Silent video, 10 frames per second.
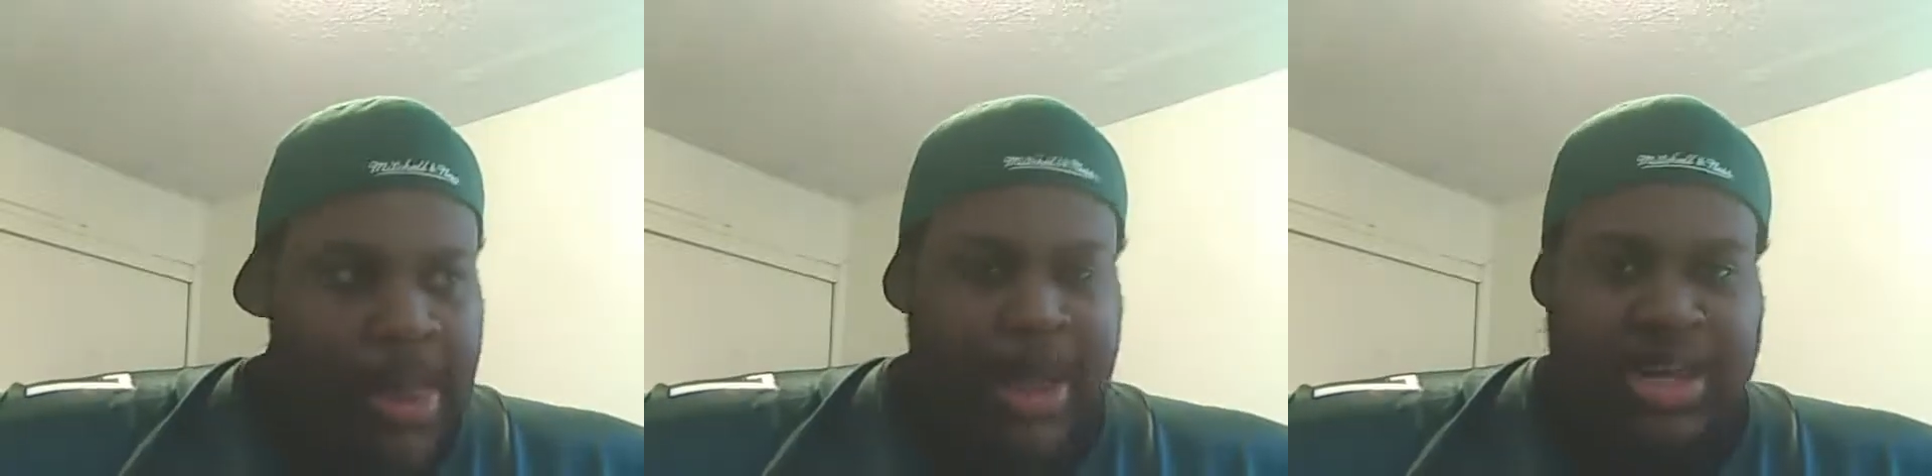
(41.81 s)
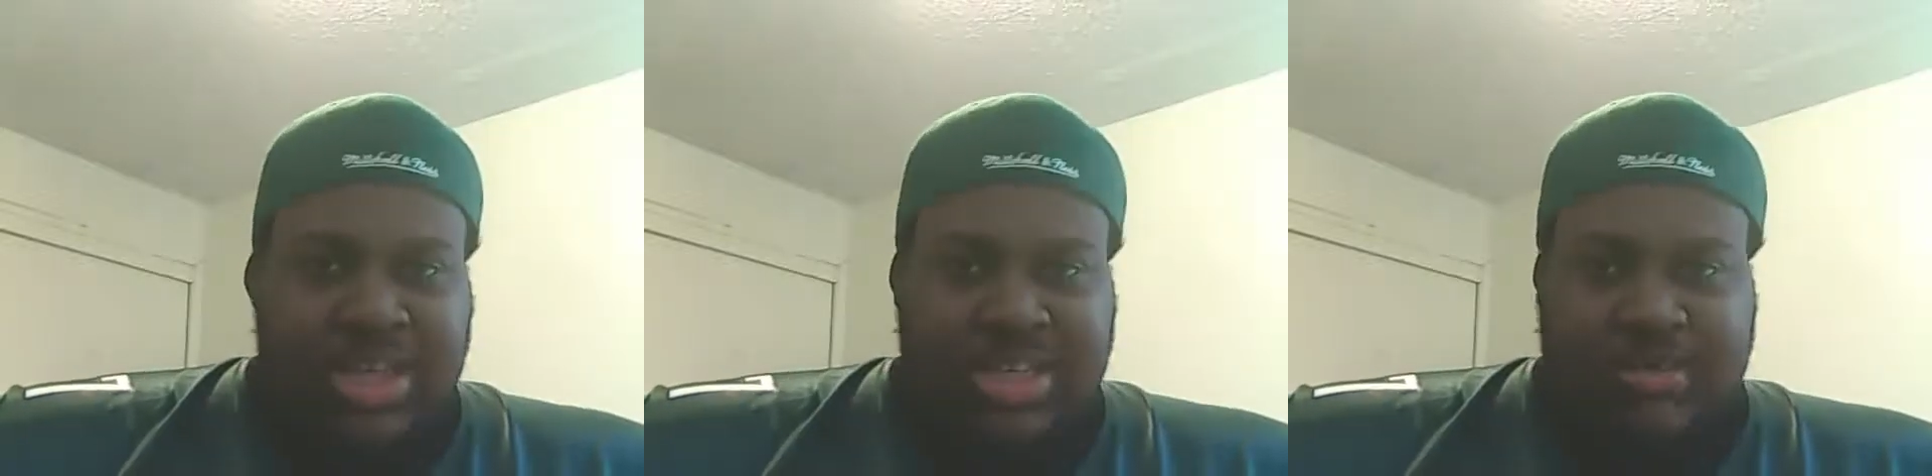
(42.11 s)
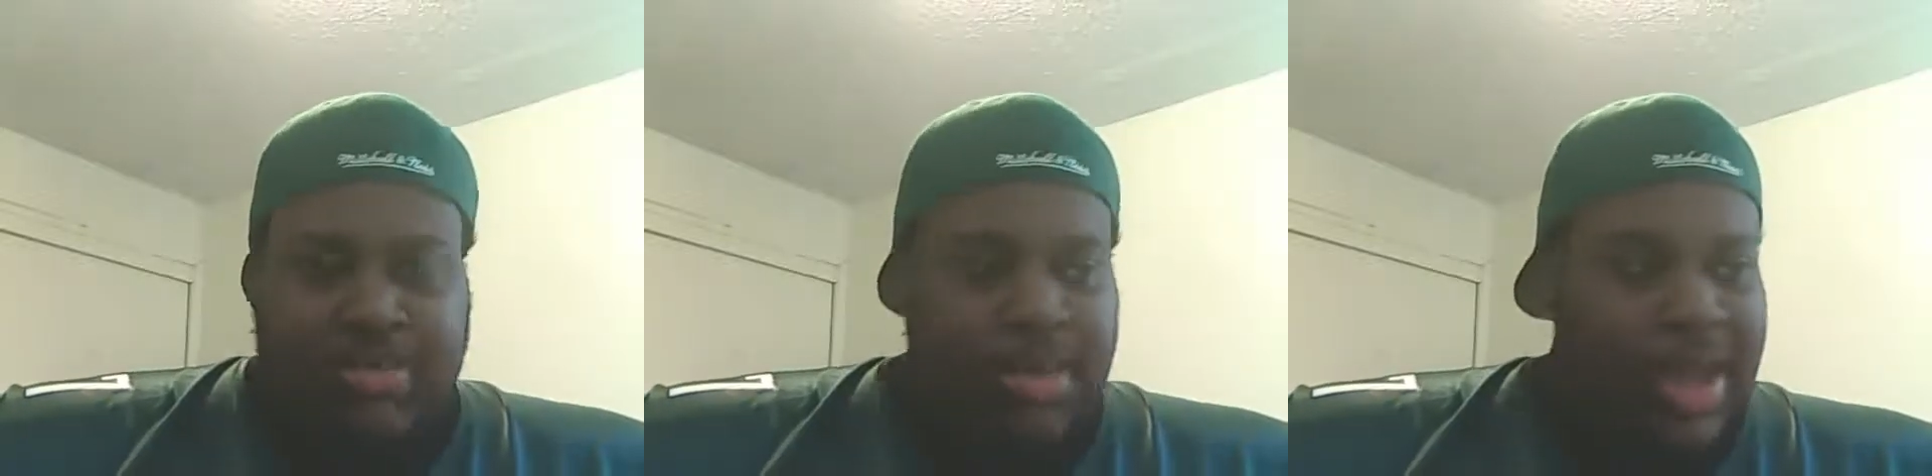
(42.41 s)
at least
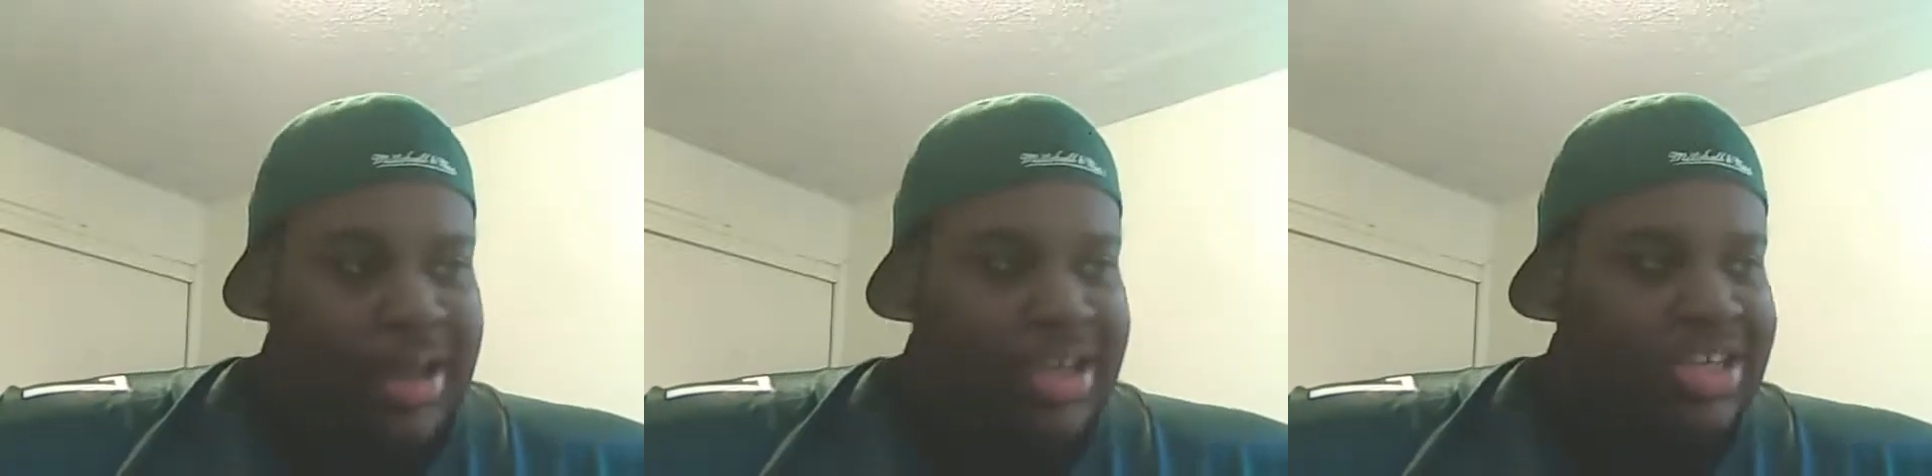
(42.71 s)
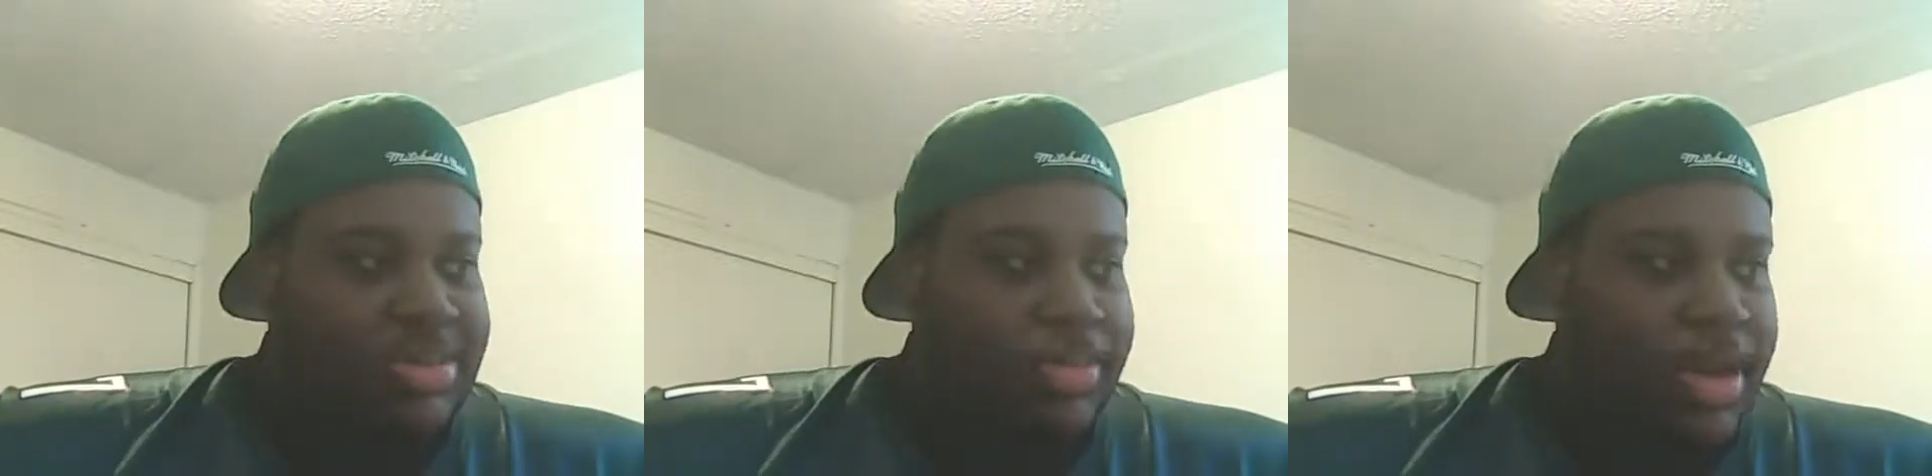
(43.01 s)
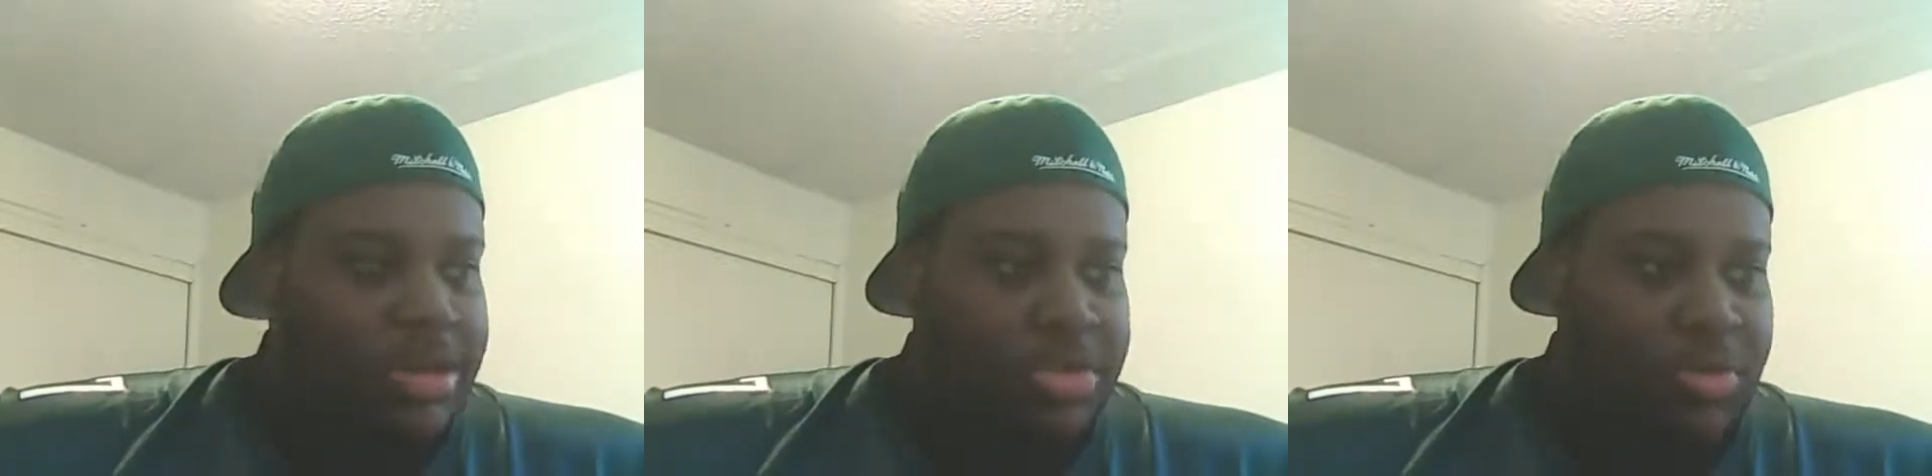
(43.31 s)

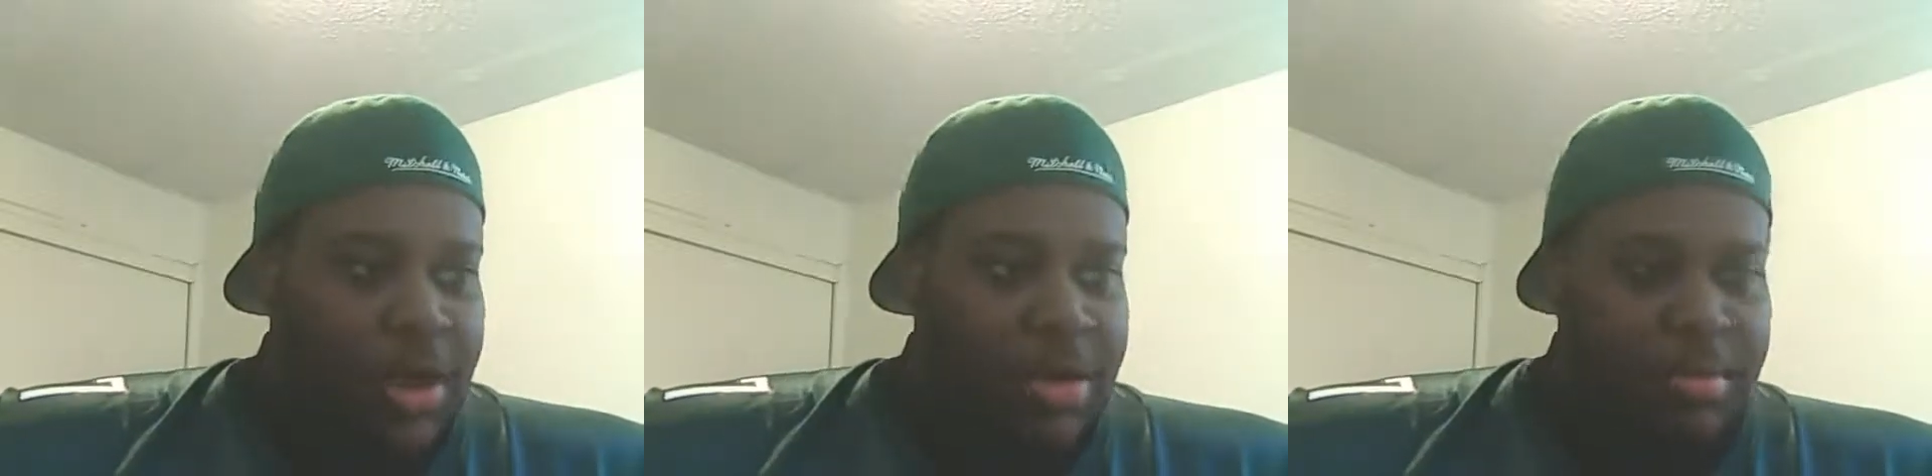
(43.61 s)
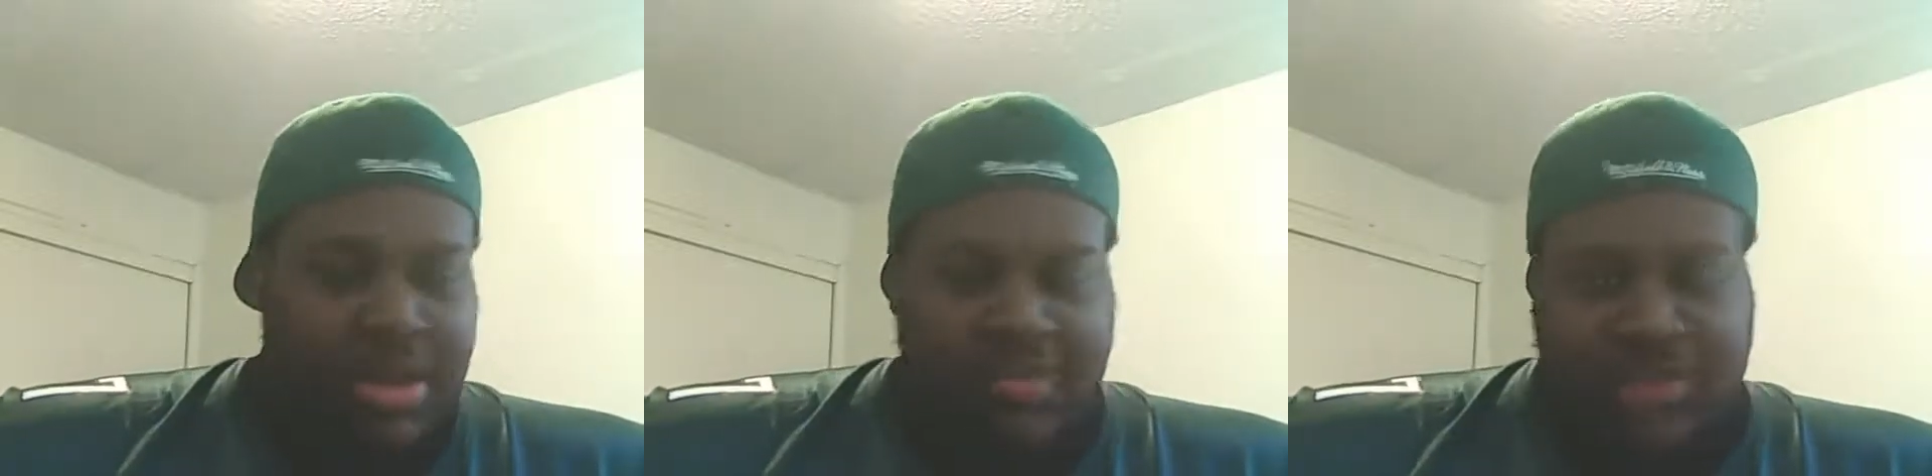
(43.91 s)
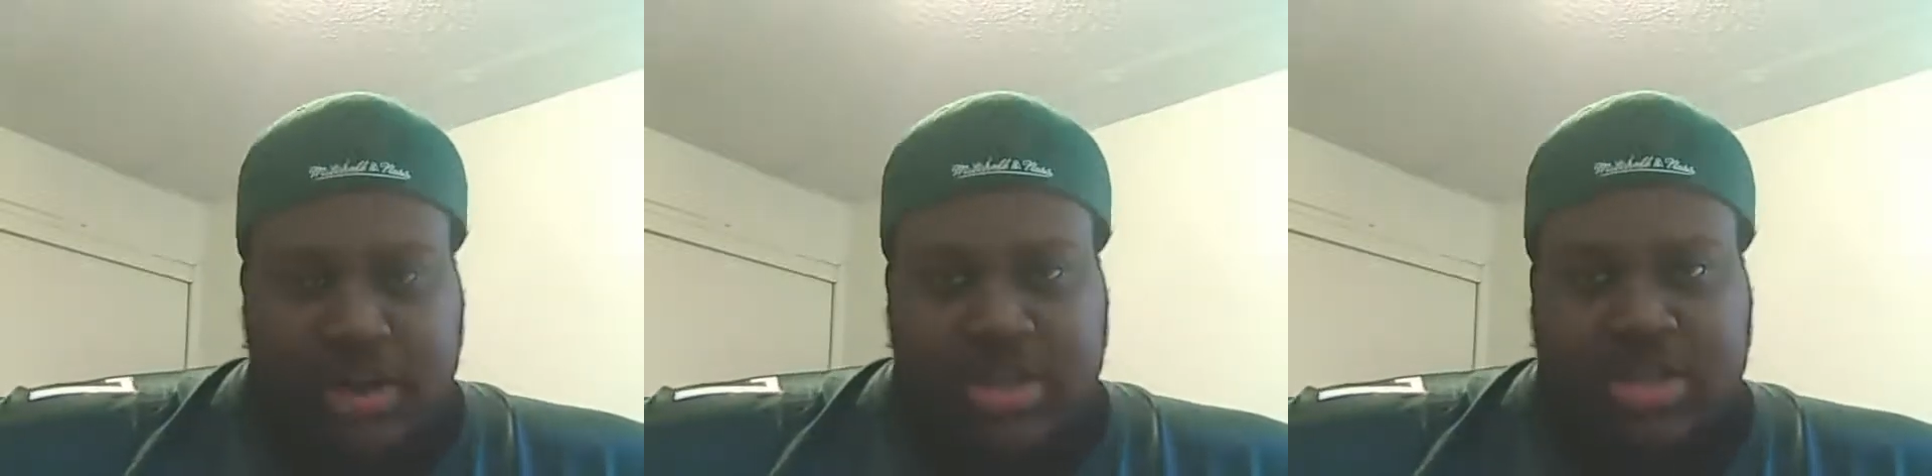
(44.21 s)
make it to where the
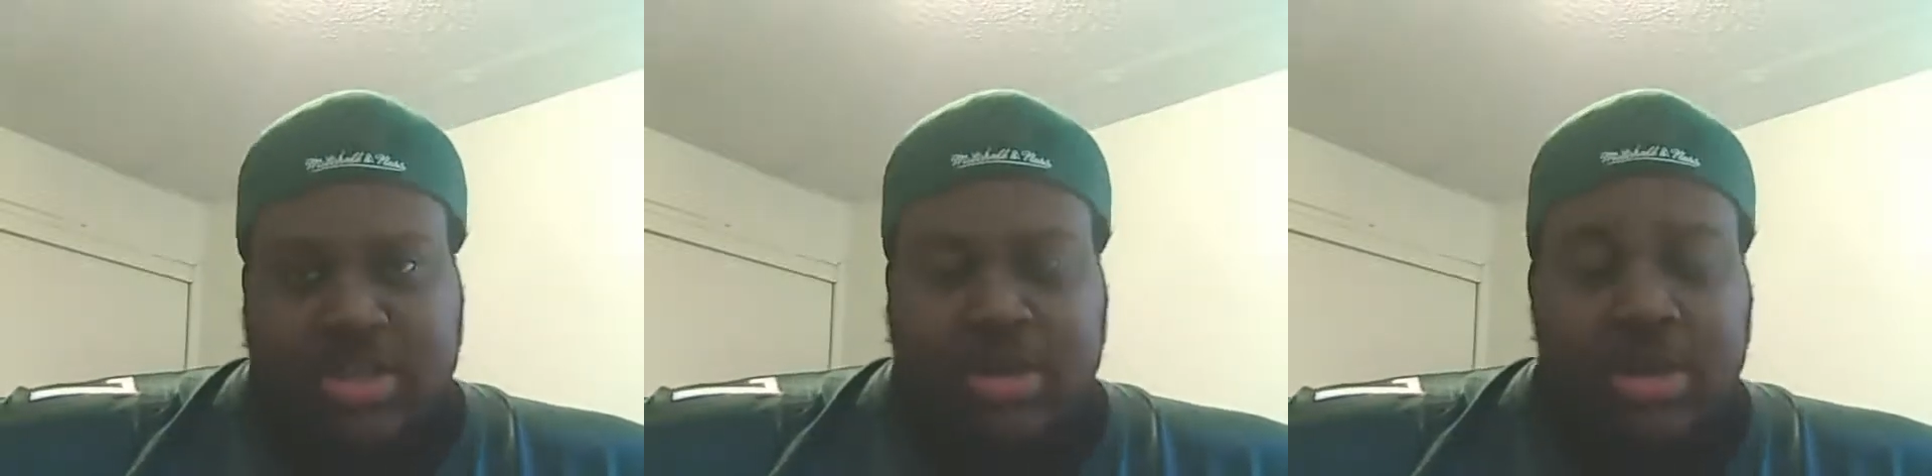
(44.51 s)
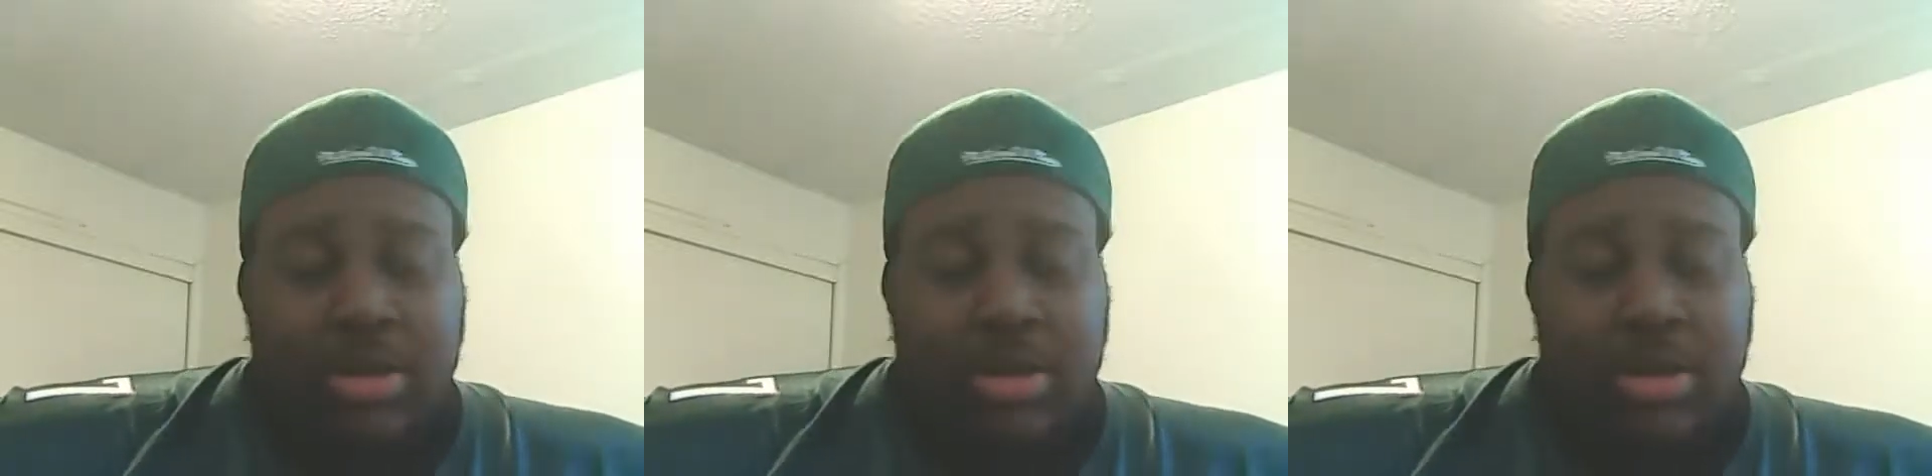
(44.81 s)
motherfucking...